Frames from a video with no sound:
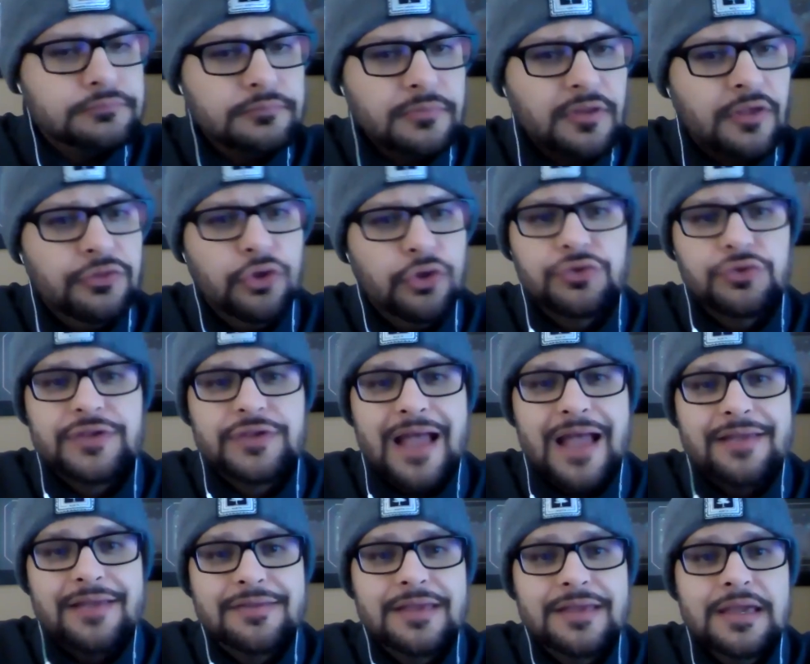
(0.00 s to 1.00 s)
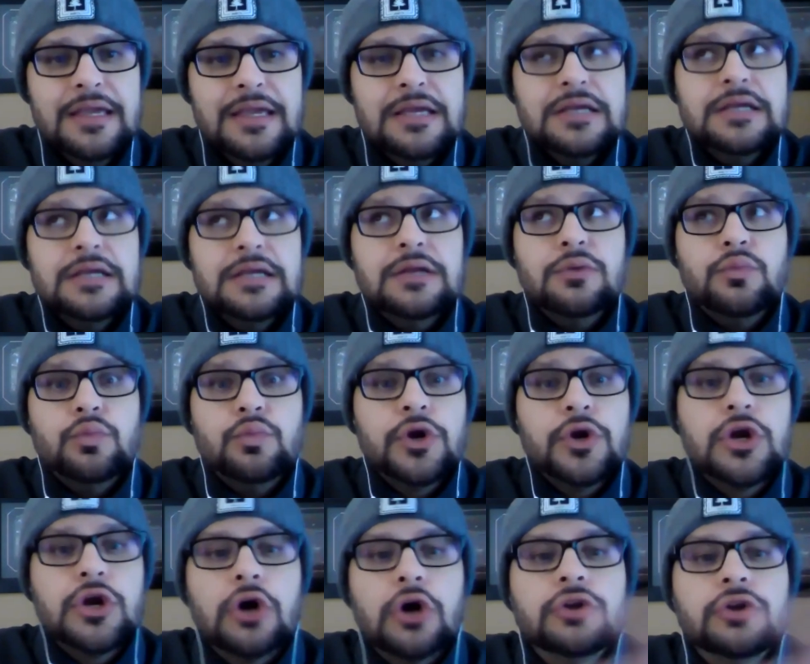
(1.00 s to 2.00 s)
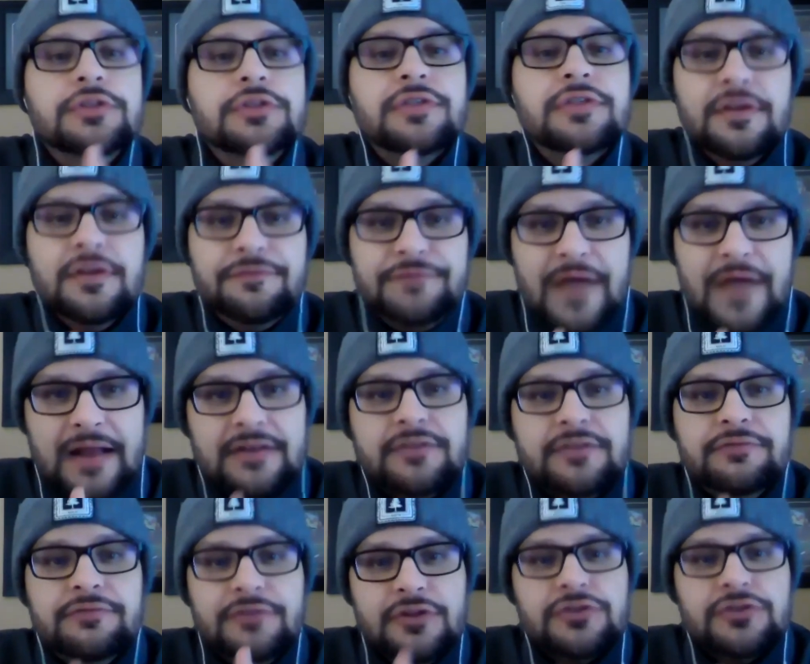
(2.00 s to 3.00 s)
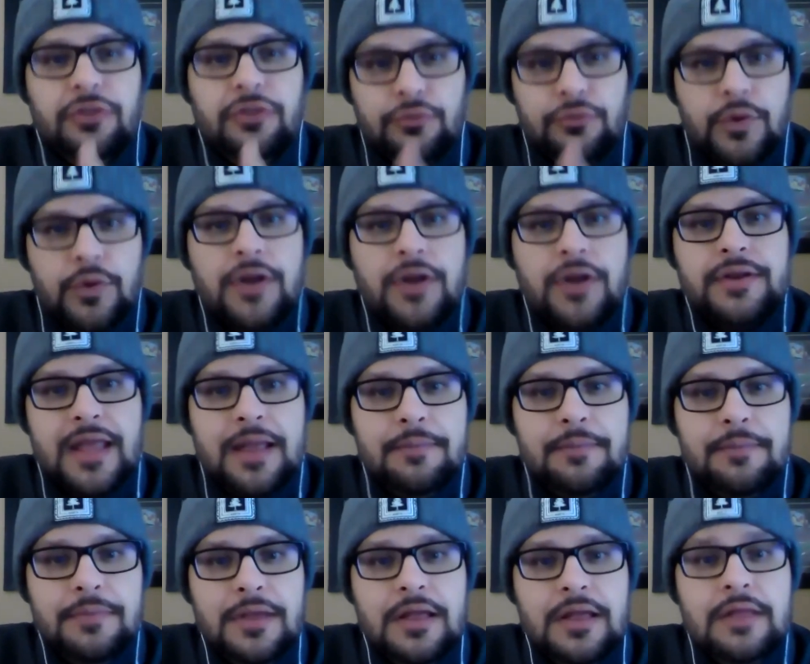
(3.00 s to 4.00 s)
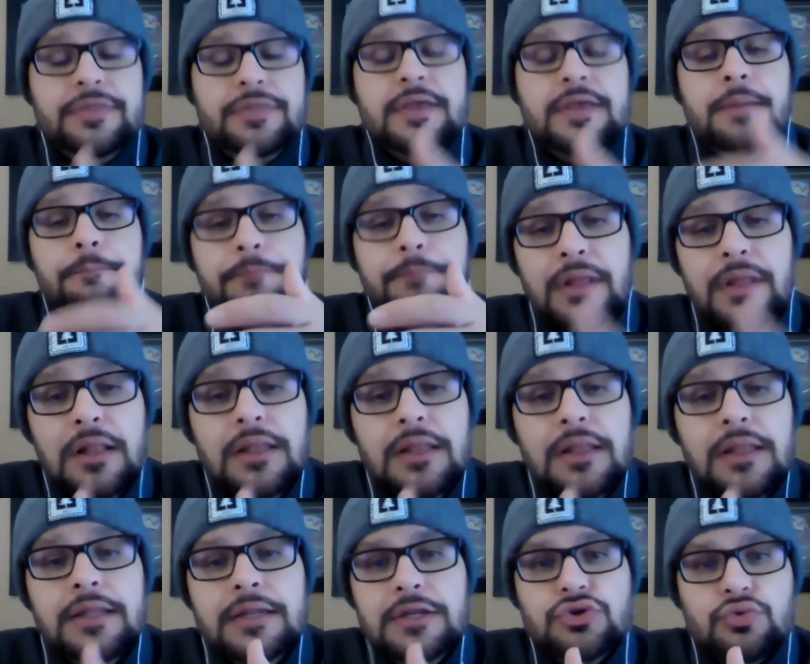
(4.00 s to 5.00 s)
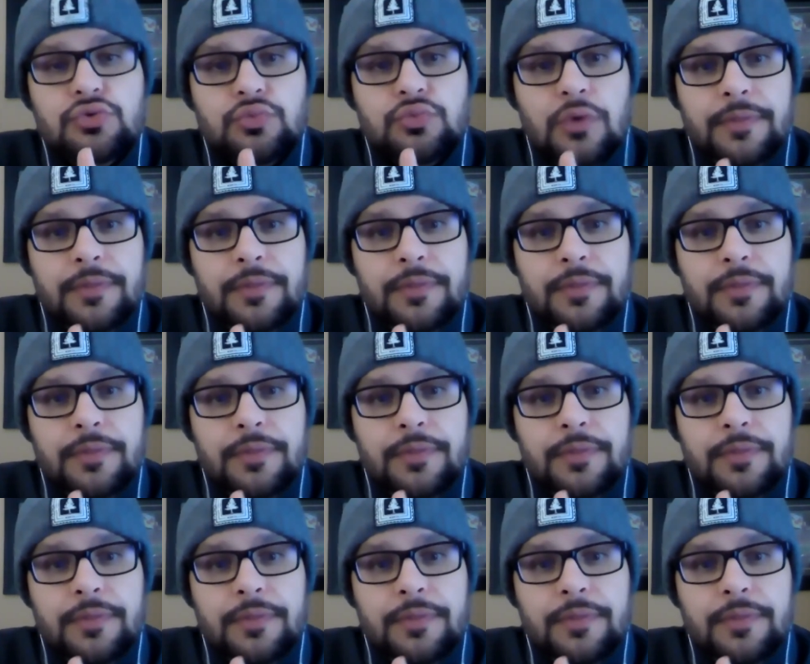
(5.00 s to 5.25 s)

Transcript: those guys, regardless of the effectiveness of the run game. The ability to run